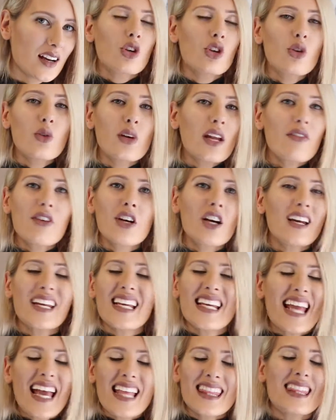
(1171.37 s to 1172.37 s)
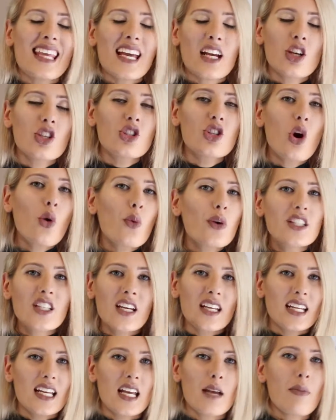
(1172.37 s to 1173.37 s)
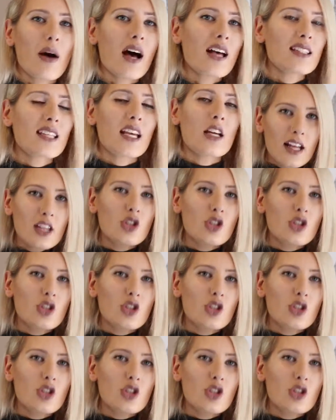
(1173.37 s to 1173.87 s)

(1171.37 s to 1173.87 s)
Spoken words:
You're never going to get there because you're always going to keep asking.